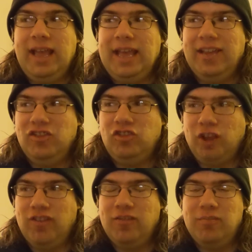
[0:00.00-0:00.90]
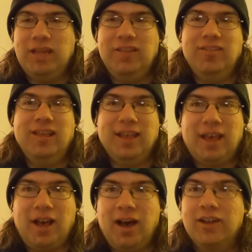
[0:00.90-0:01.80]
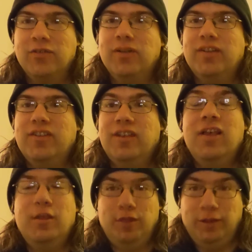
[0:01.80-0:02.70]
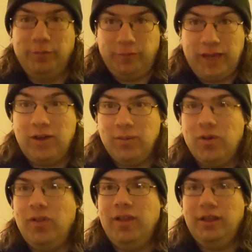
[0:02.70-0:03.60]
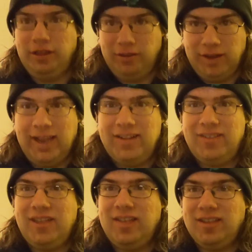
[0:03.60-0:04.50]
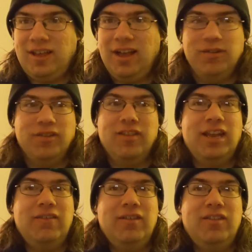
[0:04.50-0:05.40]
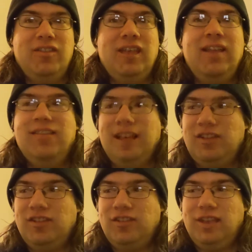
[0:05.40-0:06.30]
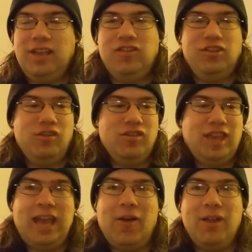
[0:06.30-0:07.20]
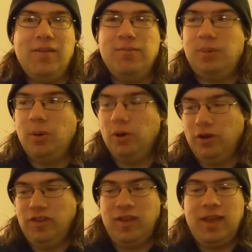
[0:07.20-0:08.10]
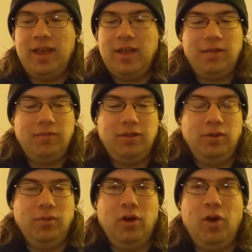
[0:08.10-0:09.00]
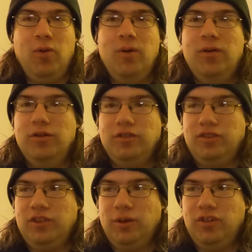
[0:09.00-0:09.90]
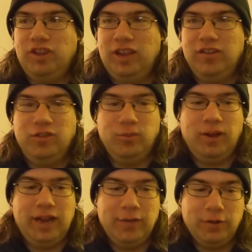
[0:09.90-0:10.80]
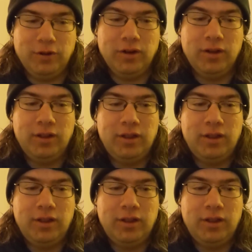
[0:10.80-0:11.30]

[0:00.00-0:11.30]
It just means that Congress, the federal United States Congress, not even state legislatures, county boards, homeowners associations, whatever,